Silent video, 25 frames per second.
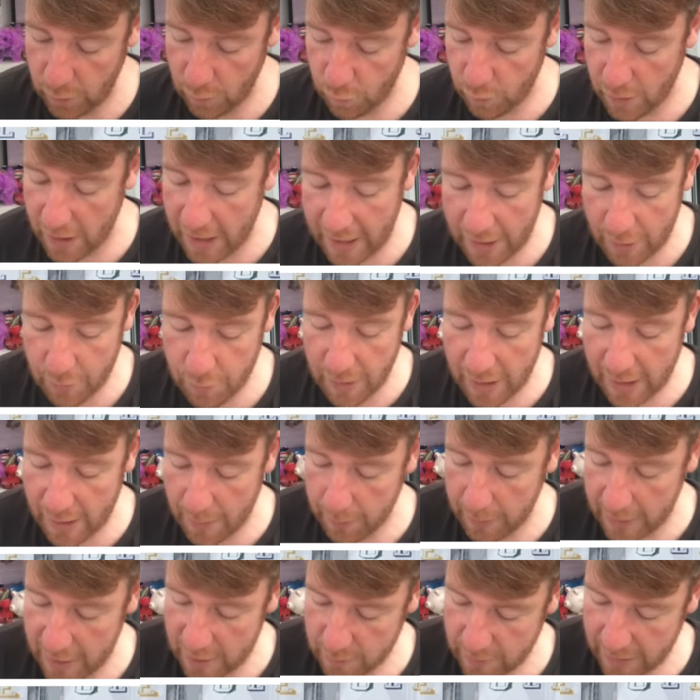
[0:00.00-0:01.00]
really
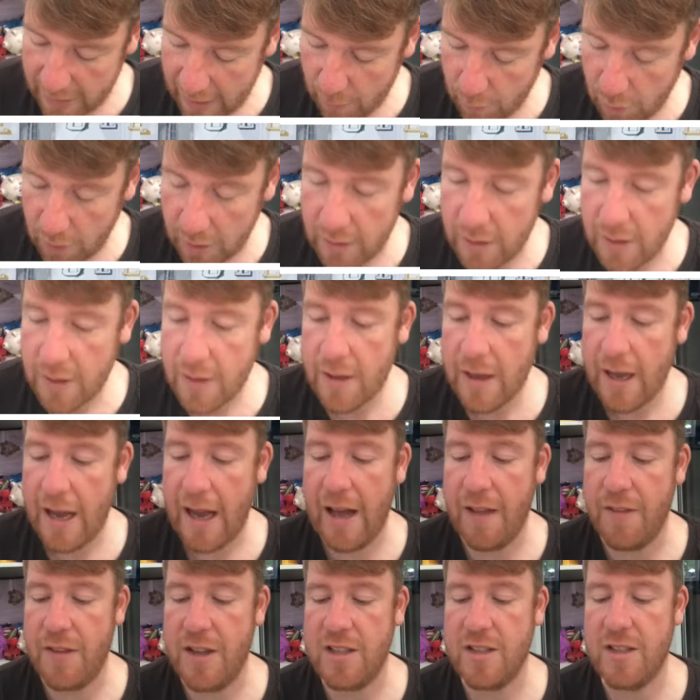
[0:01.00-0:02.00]
pleased with that one.
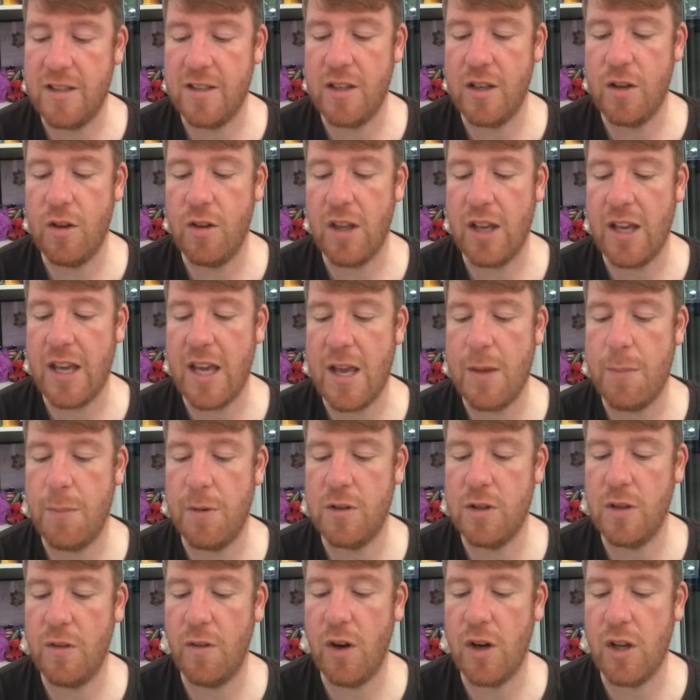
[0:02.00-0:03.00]
And this is another keeper,
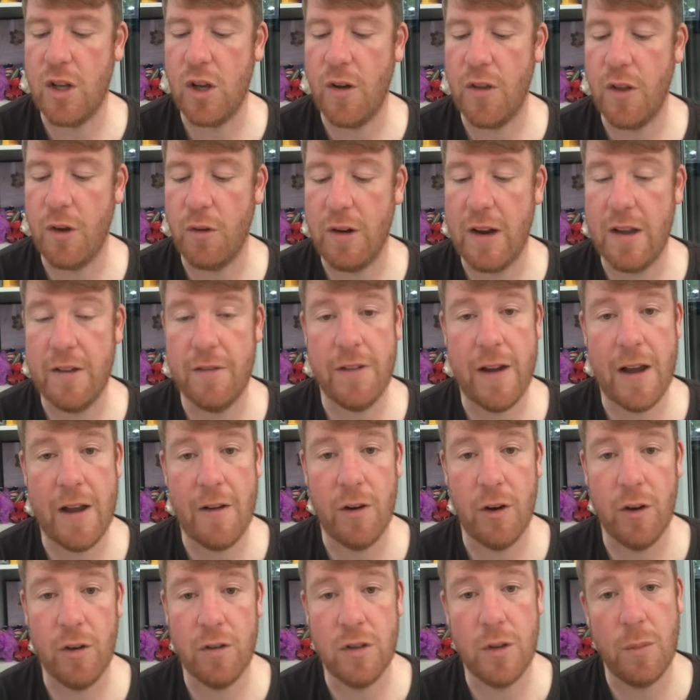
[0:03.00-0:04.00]
so I've already got the Great Fire of
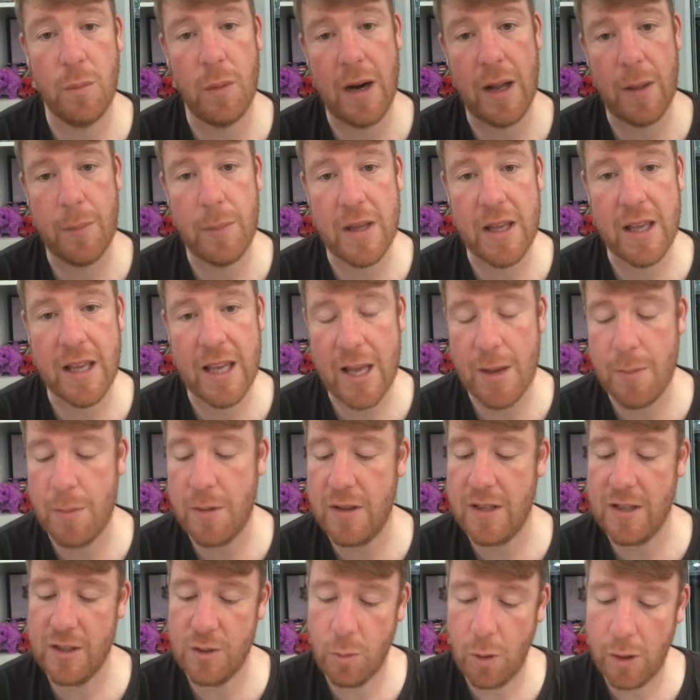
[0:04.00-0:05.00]
London, but I'll be keeping
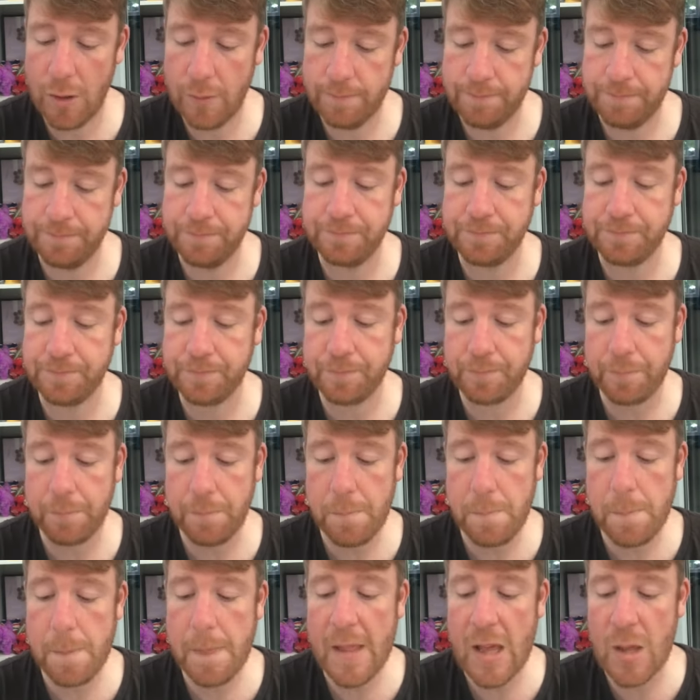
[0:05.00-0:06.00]
this one.
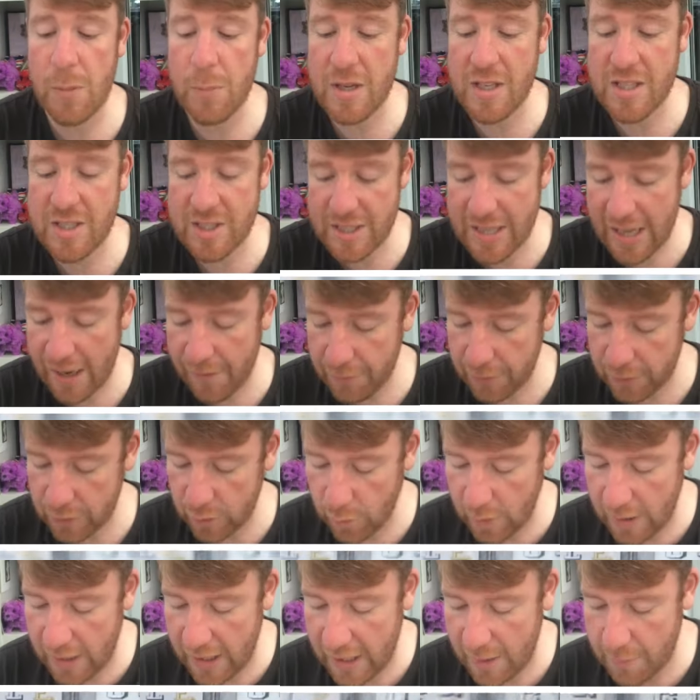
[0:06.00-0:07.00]
It'll be snaffled
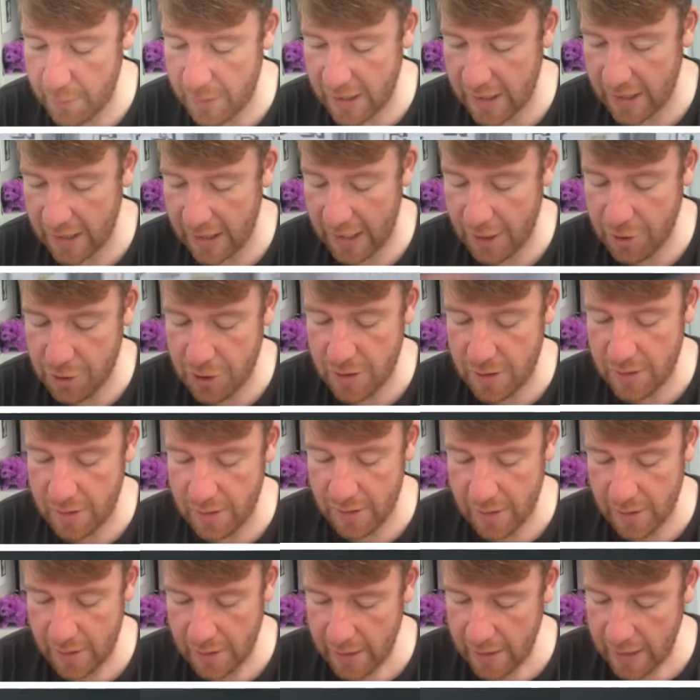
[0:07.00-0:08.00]
away in my collection.
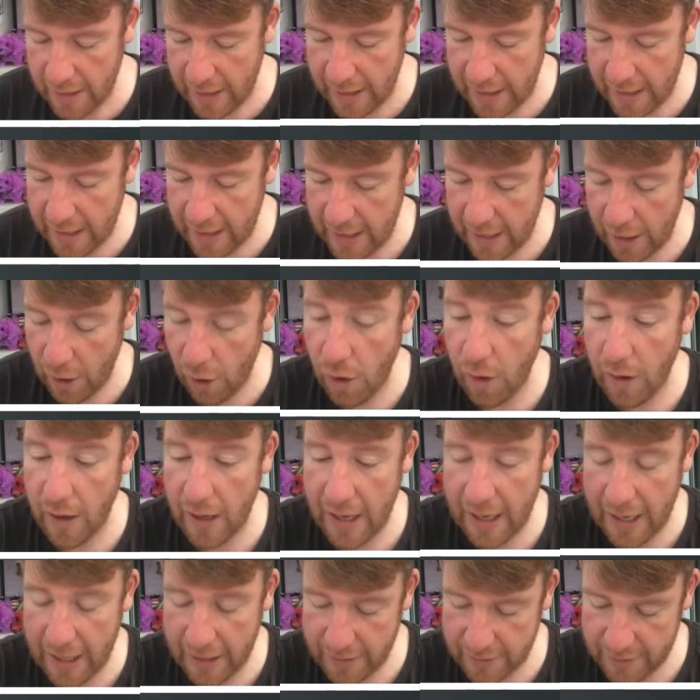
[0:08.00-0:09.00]

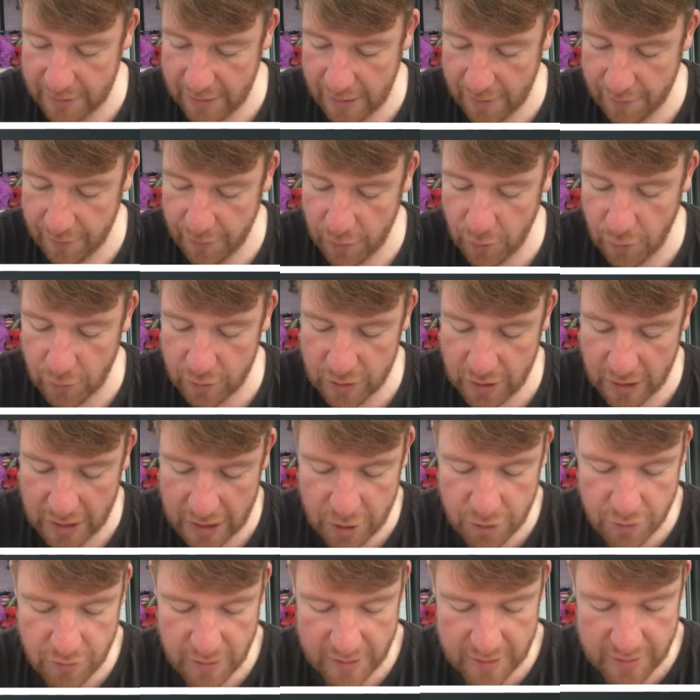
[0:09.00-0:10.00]
For those that are
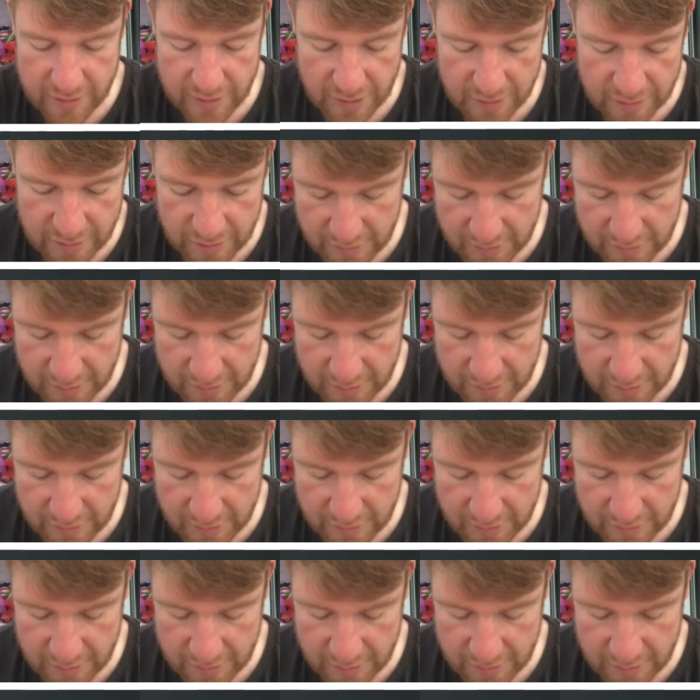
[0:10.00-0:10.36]
interested,